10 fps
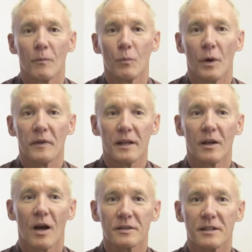what the
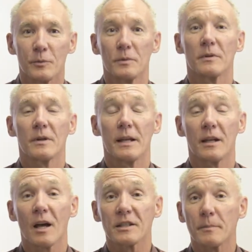
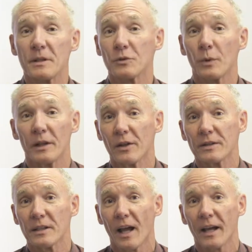endoscopy suite
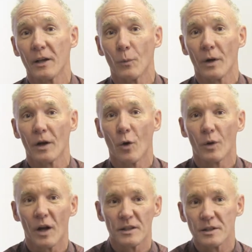looks like and what a
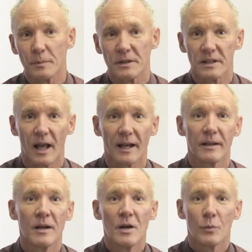colonoscopy is
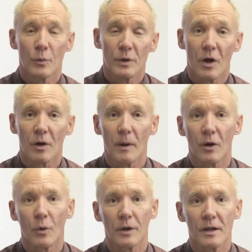like when we talk about
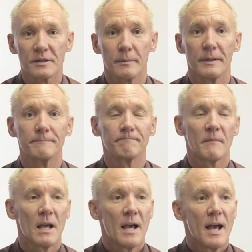colonoscopy.
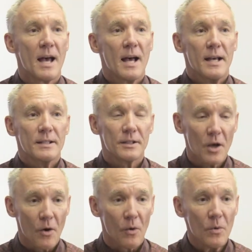
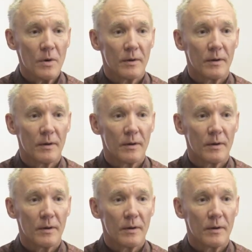So